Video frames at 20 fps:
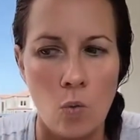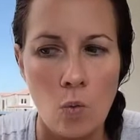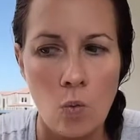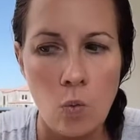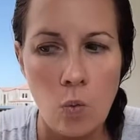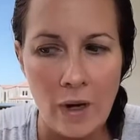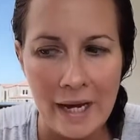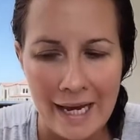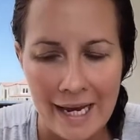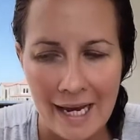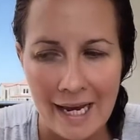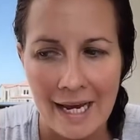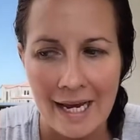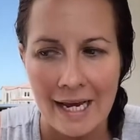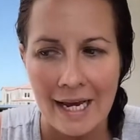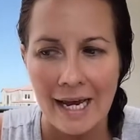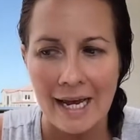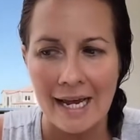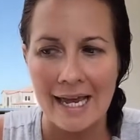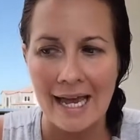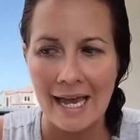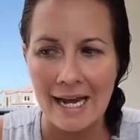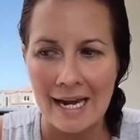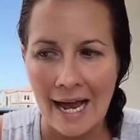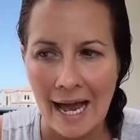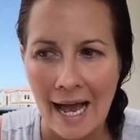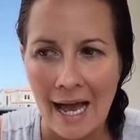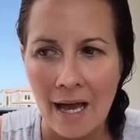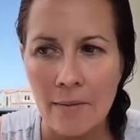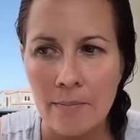We
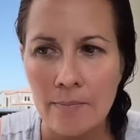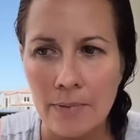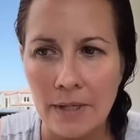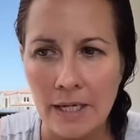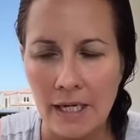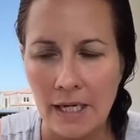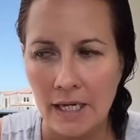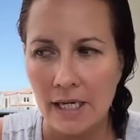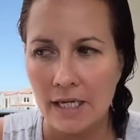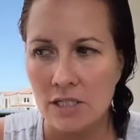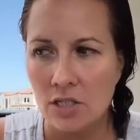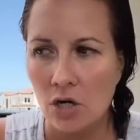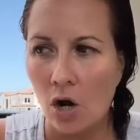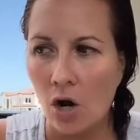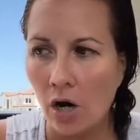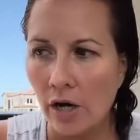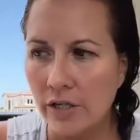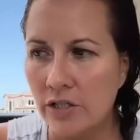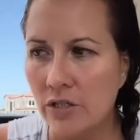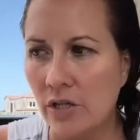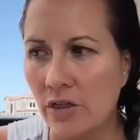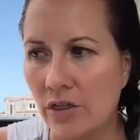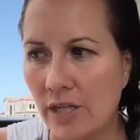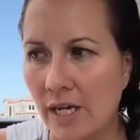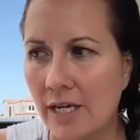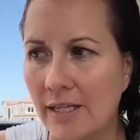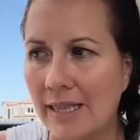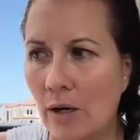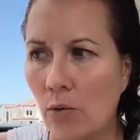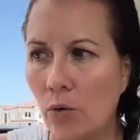cannot be, it's hard to
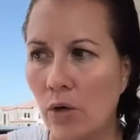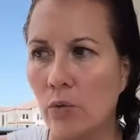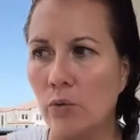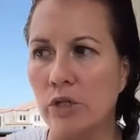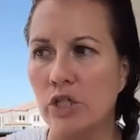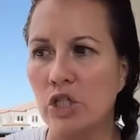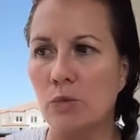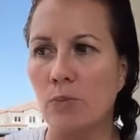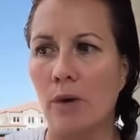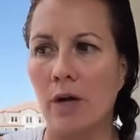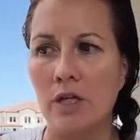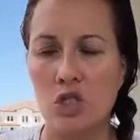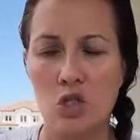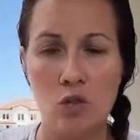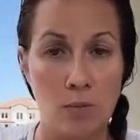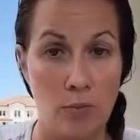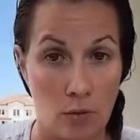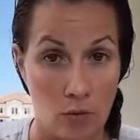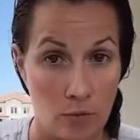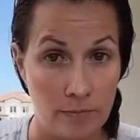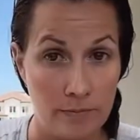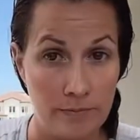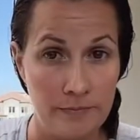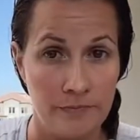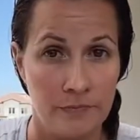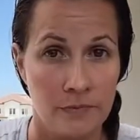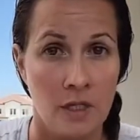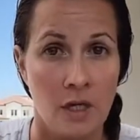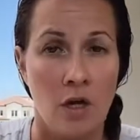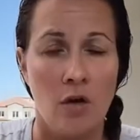think that we're responsible
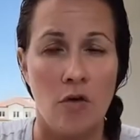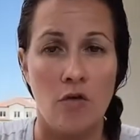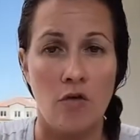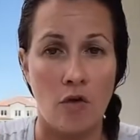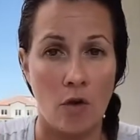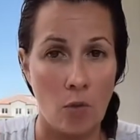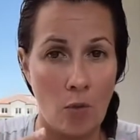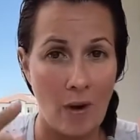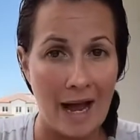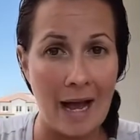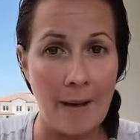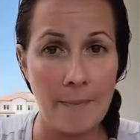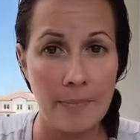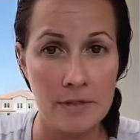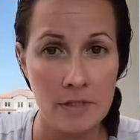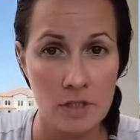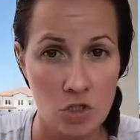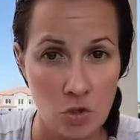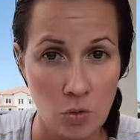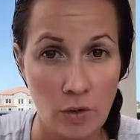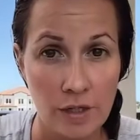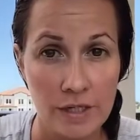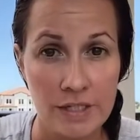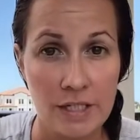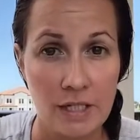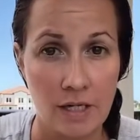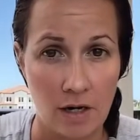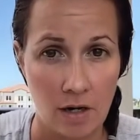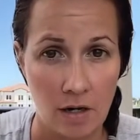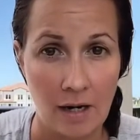for what happened to
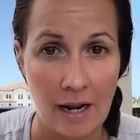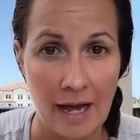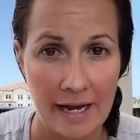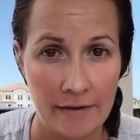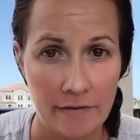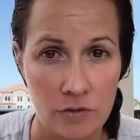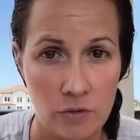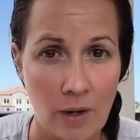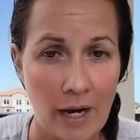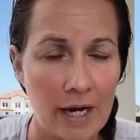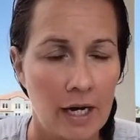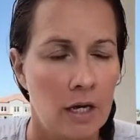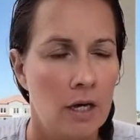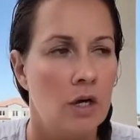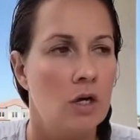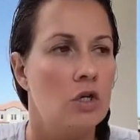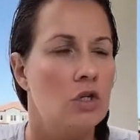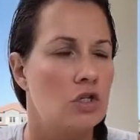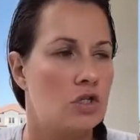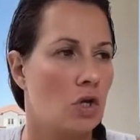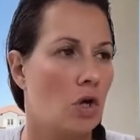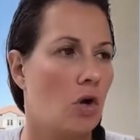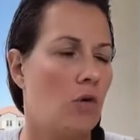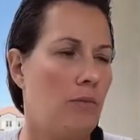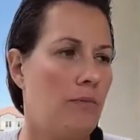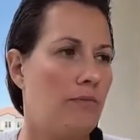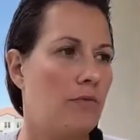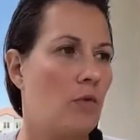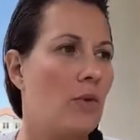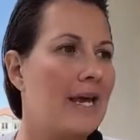us in our lives, right?
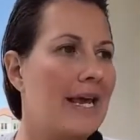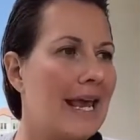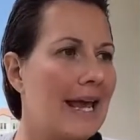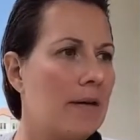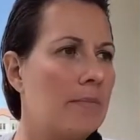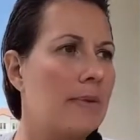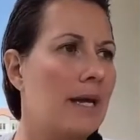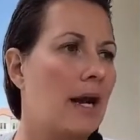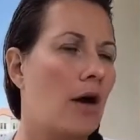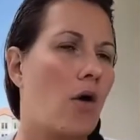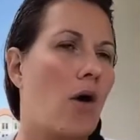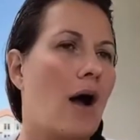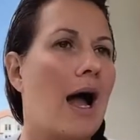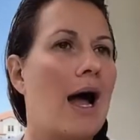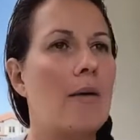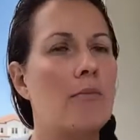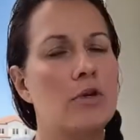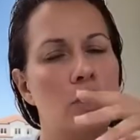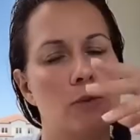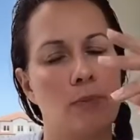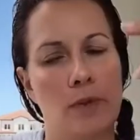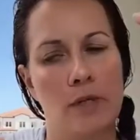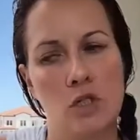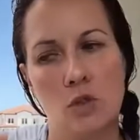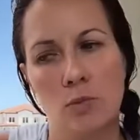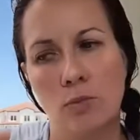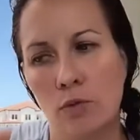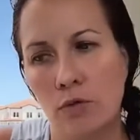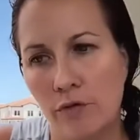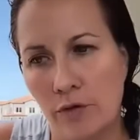So we can be like, I'm
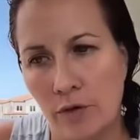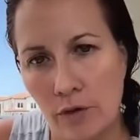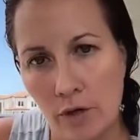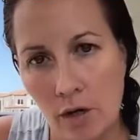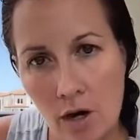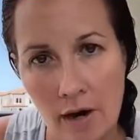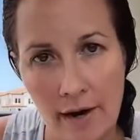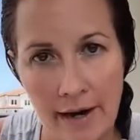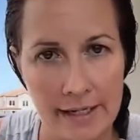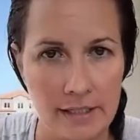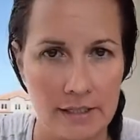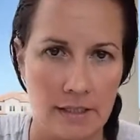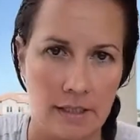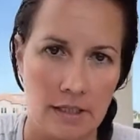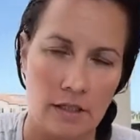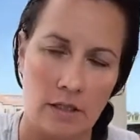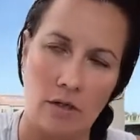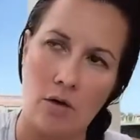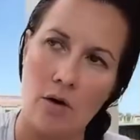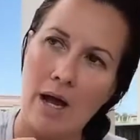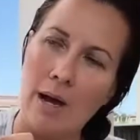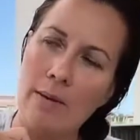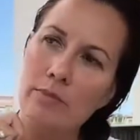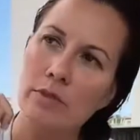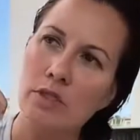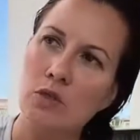responsible for the car accident. You know, I'm